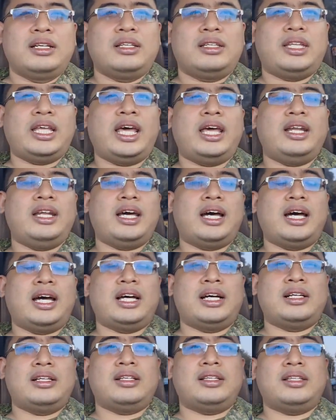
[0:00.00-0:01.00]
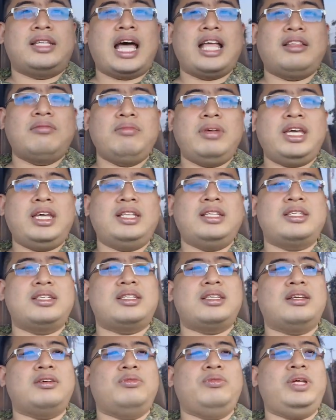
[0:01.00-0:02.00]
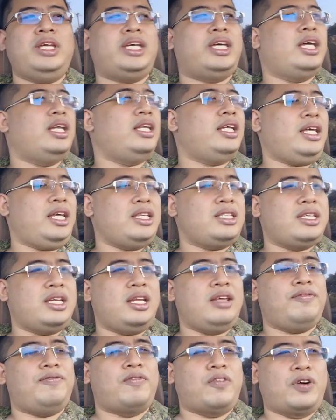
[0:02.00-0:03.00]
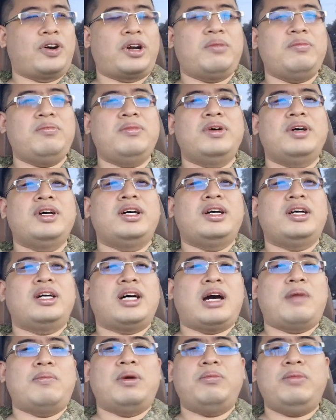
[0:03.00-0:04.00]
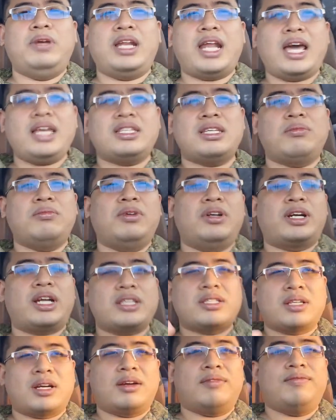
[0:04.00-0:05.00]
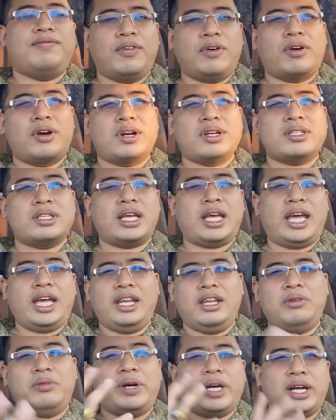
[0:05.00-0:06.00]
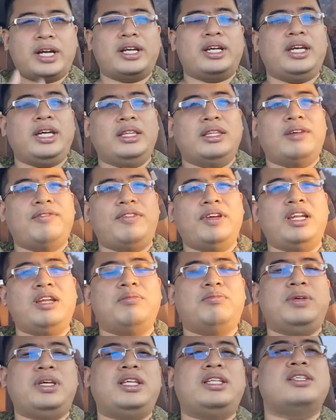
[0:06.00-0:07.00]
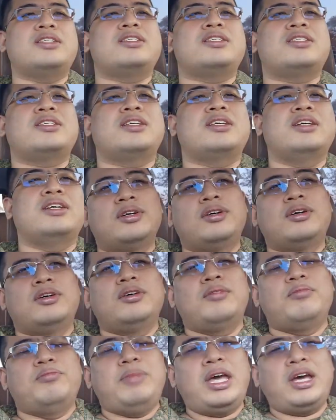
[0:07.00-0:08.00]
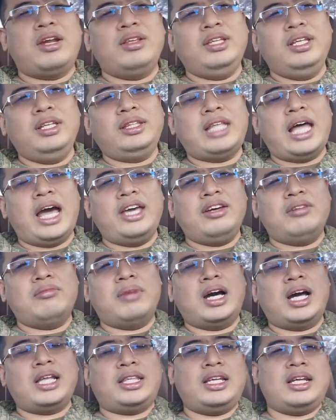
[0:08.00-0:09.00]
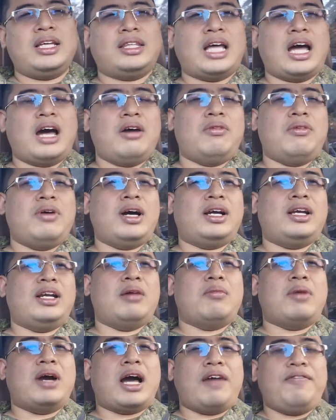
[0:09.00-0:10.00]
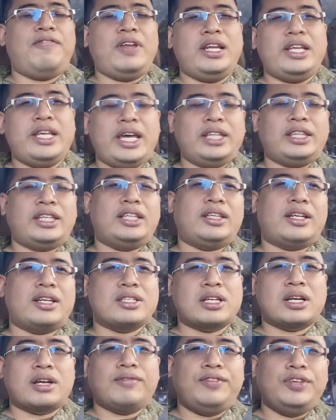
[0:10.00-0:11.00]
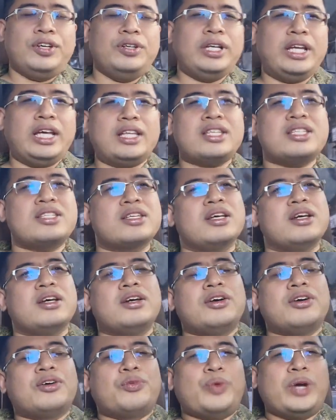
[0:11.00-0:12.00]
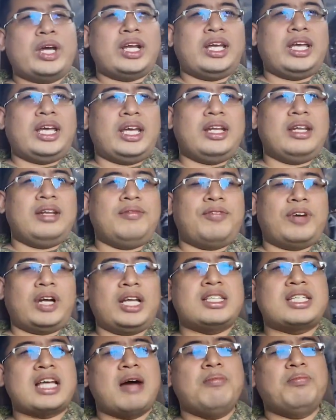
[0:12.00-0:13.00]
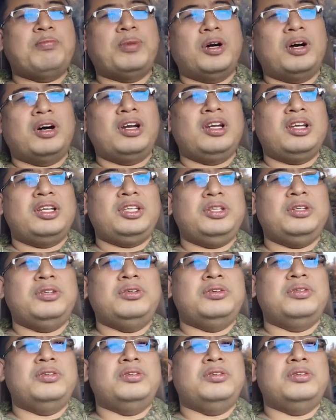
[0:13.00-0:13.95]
then that means we can easily form a mobilizable reserve force anywhere in the Philippines. Meron din tayong mga tinatawag na mga affiliated reserve units, wherein, for example, you